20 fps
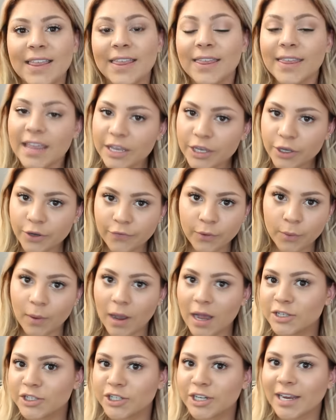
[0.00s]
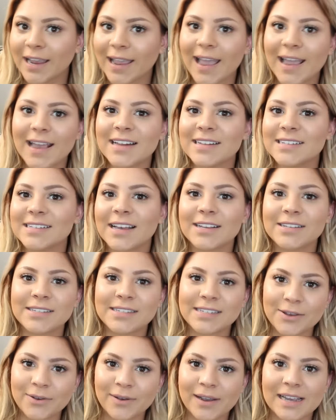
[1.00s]
Thank you for watching, and I'll
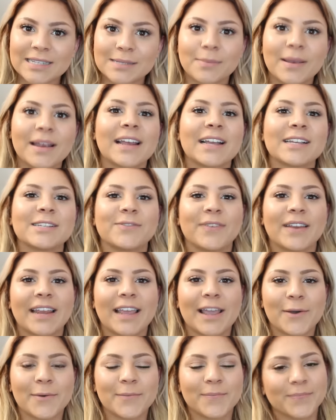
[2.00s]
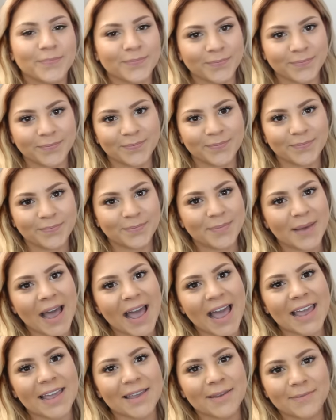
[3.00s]
see you guys in my next video.
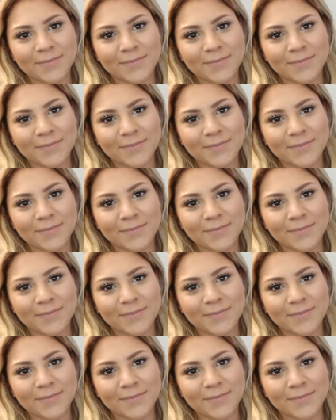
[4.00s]
Bye.